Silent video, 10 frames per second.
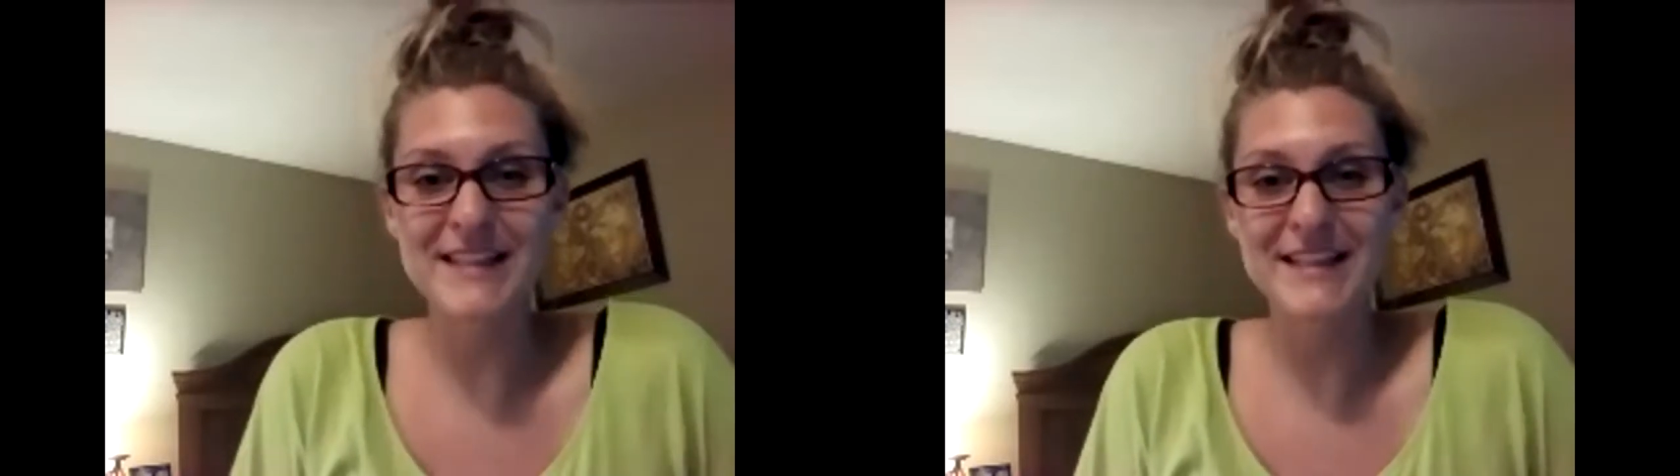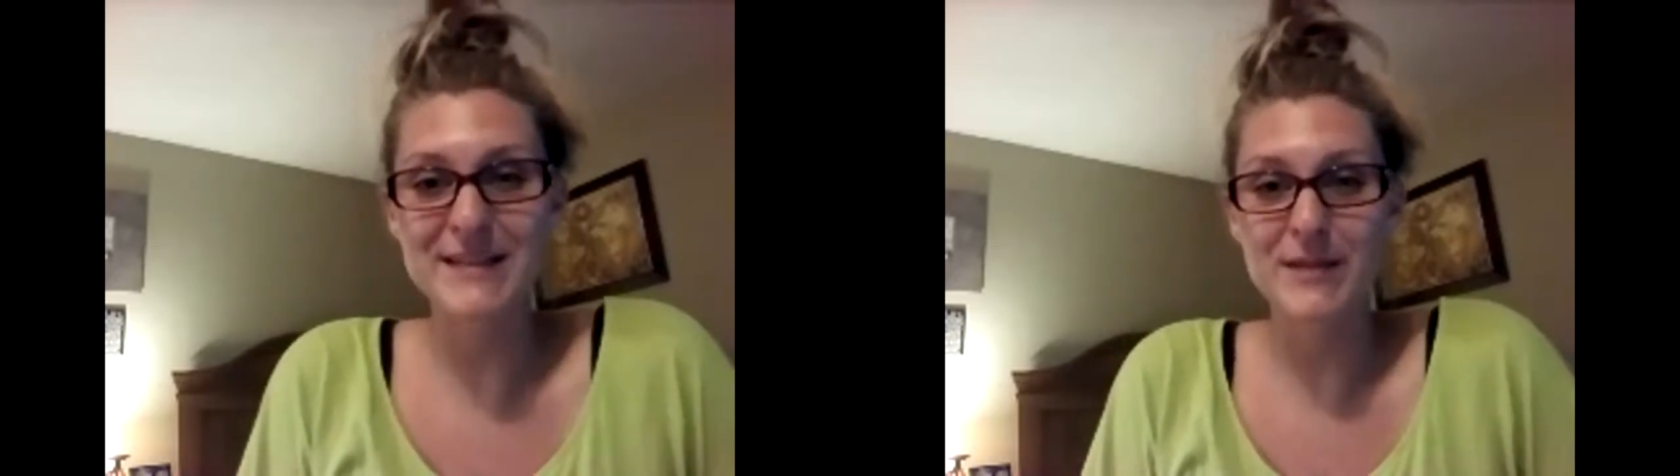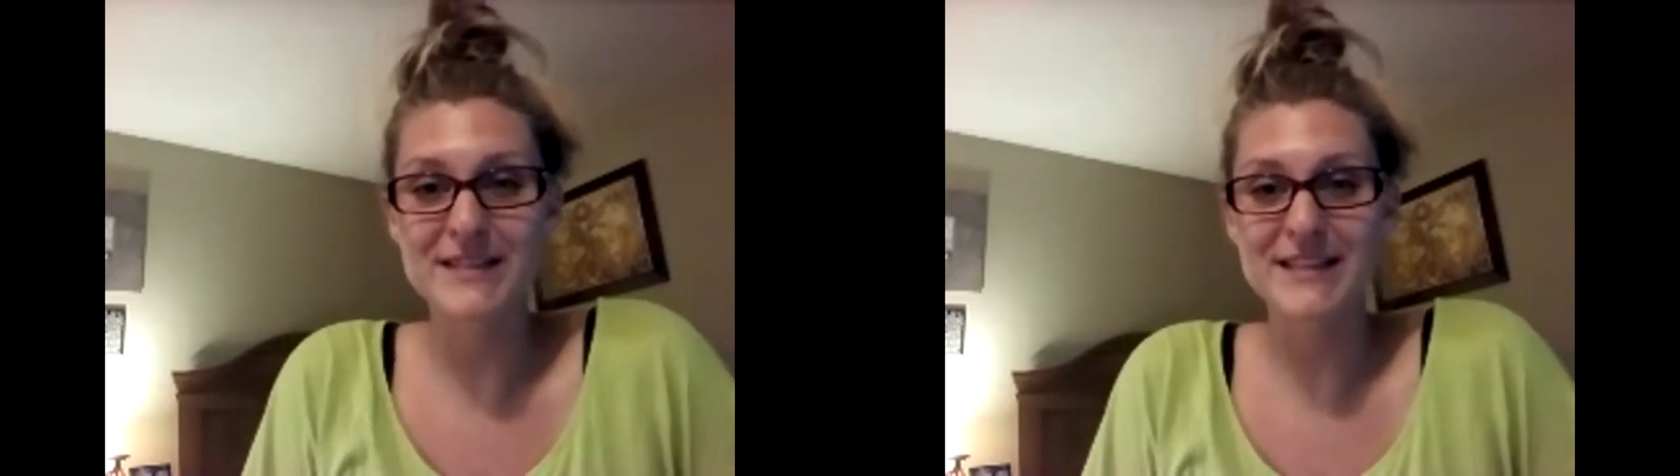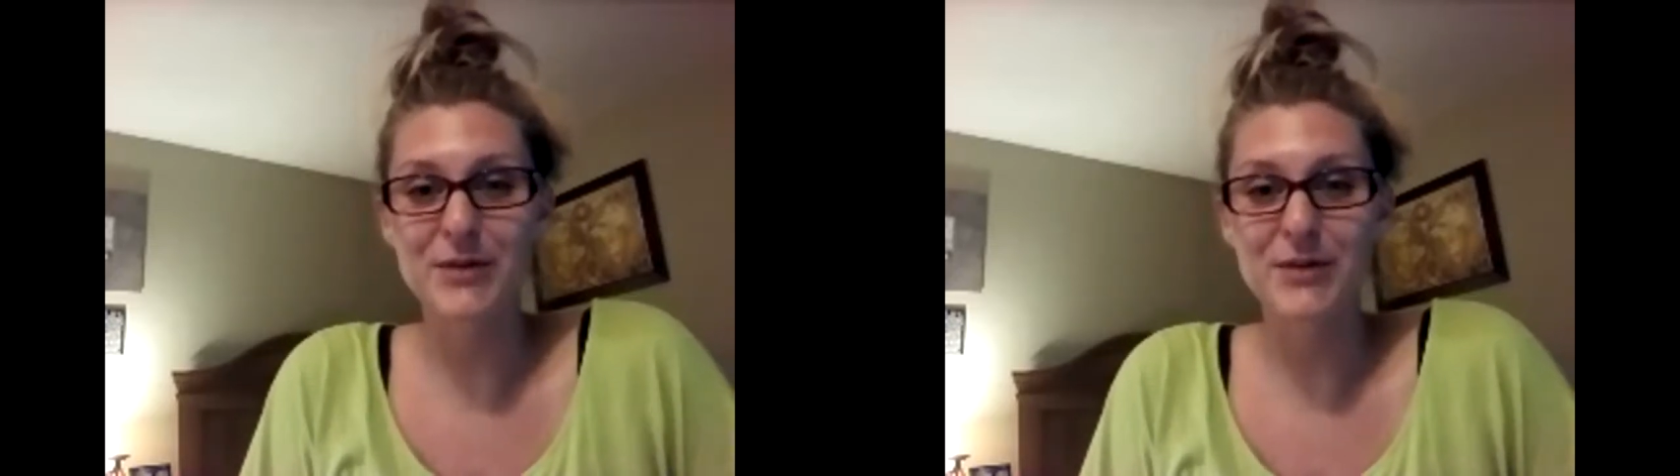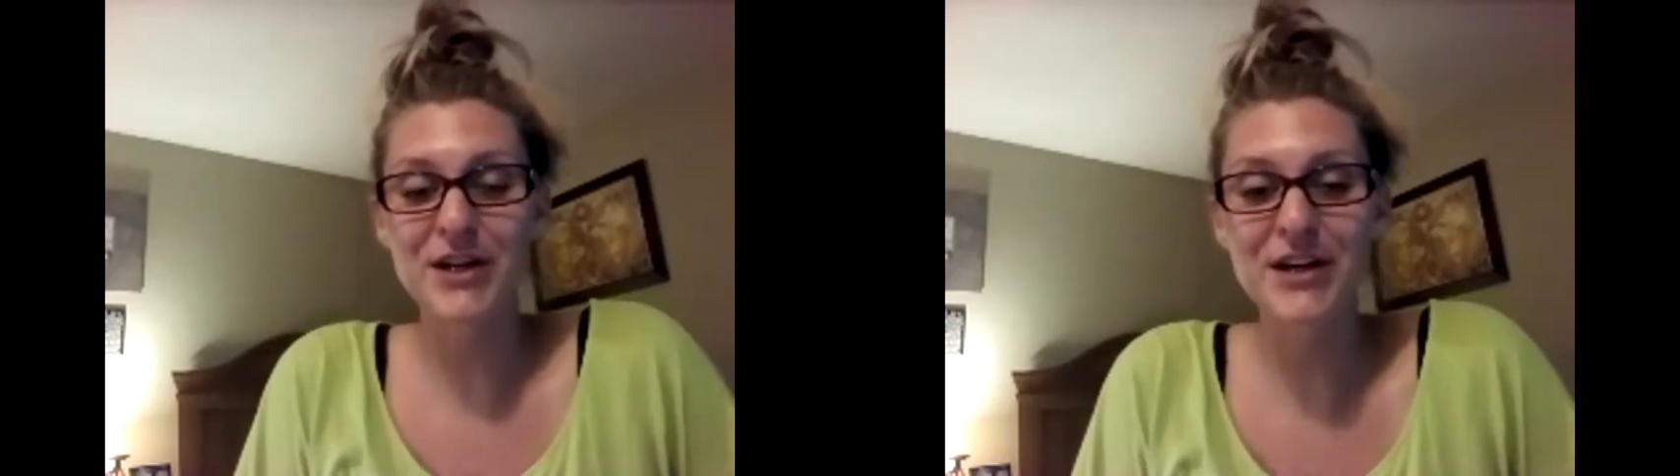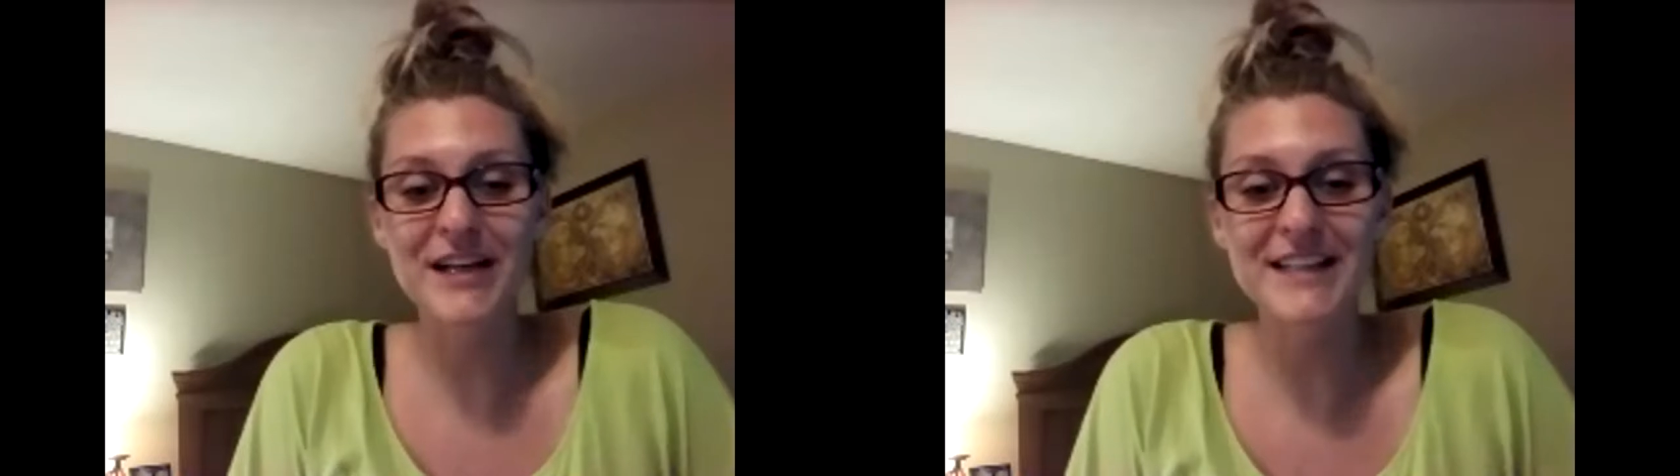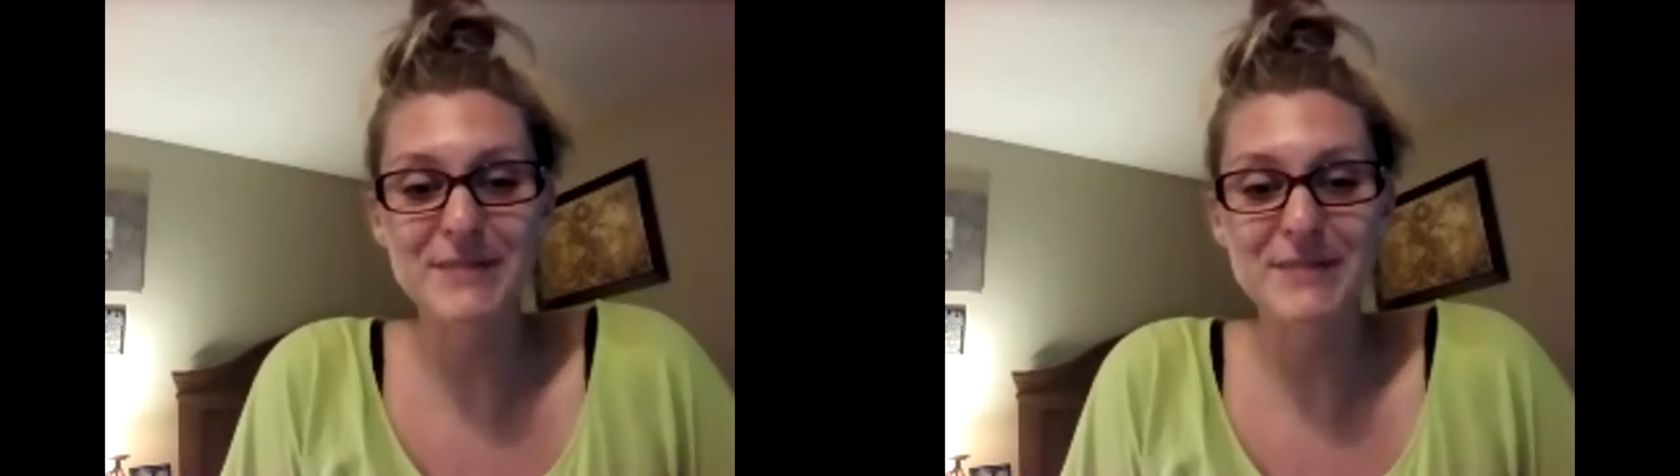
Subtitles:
in this business where you're going to